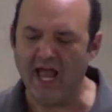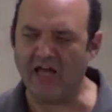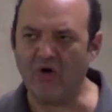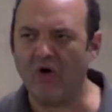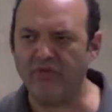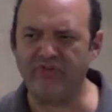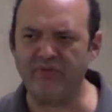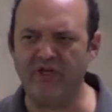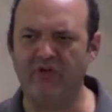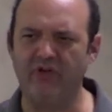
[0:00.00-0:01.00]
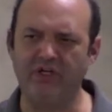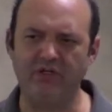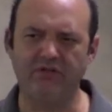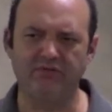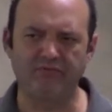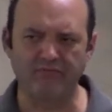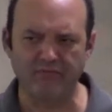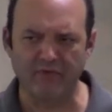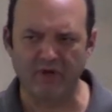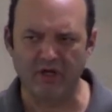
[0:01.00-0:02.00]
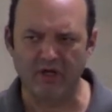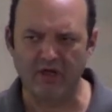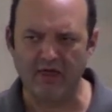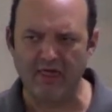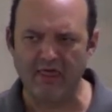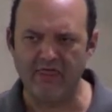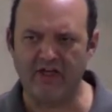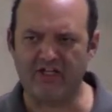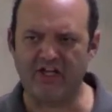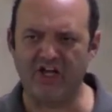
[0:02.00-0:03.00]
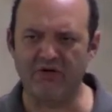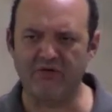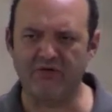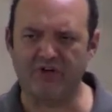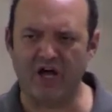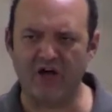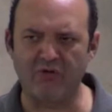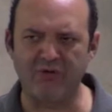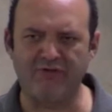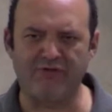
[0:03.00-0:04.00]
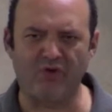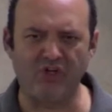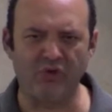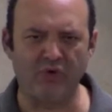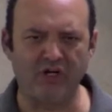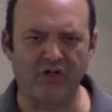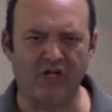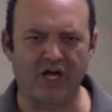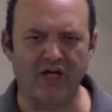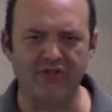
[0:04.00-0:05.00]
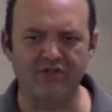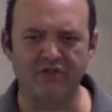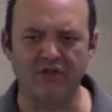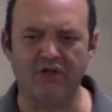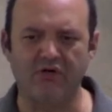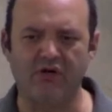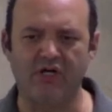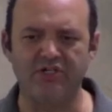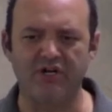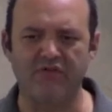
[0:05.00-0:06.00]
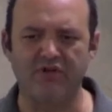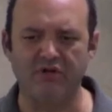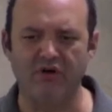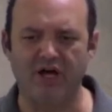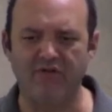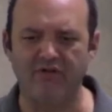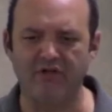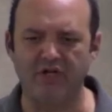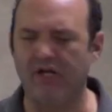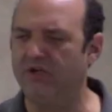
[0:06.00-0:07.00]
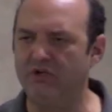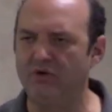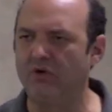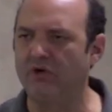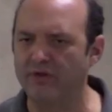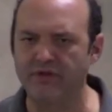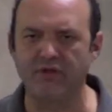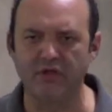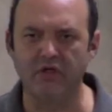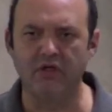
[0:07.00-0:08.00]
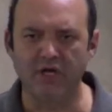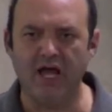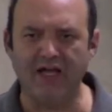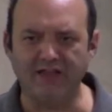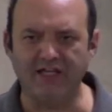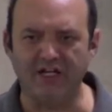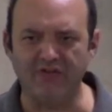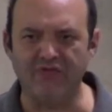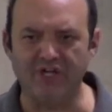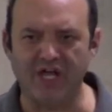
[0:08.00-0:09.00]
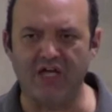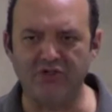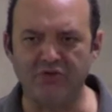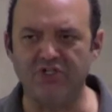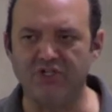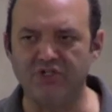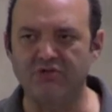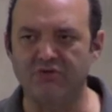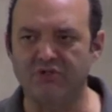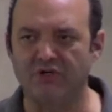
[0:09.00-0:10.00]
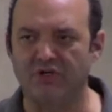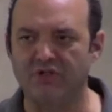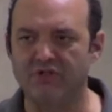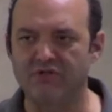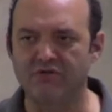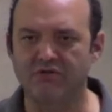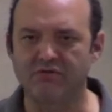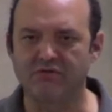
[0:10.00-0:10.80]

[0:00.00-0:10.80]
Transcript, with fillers: And ultimately, the kingdom of God will be fully realized in the creation of a new heaven and a new earth at the end of the age when Jesus returns.